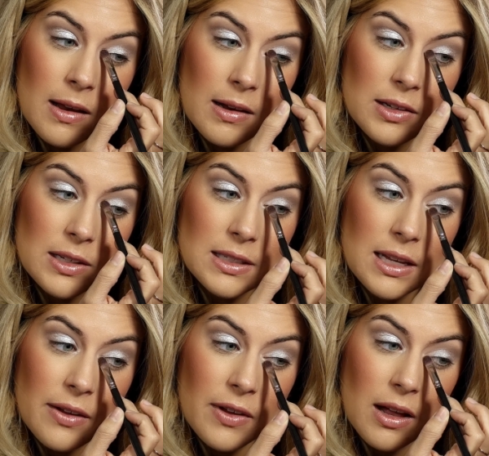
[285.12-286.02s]
just to
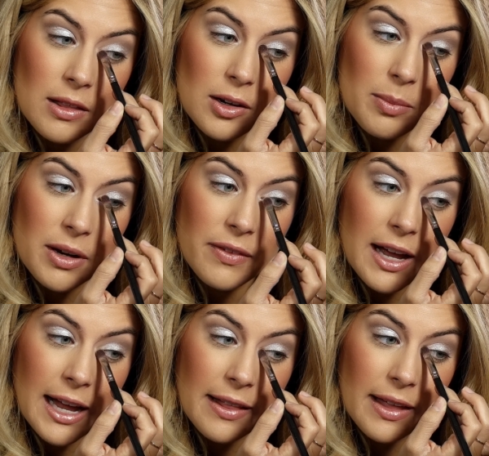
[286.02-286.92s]
give it a little bit of a
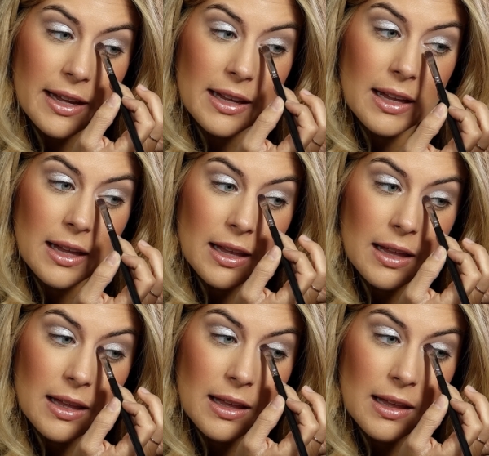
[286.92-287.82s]
highlight
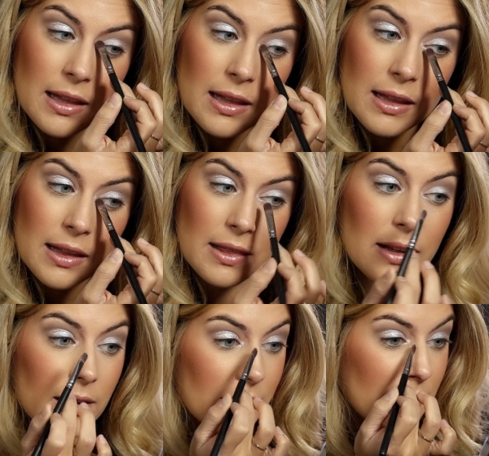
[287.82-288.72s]
in
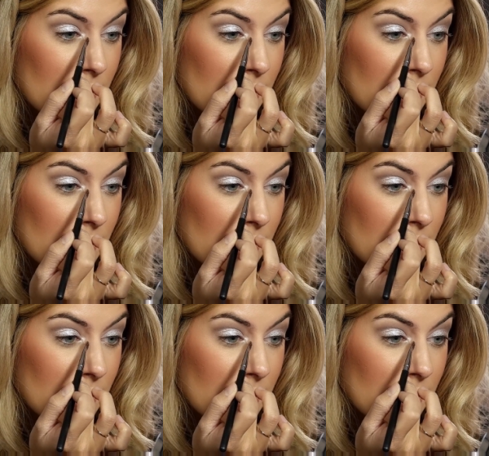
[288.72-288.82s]
there.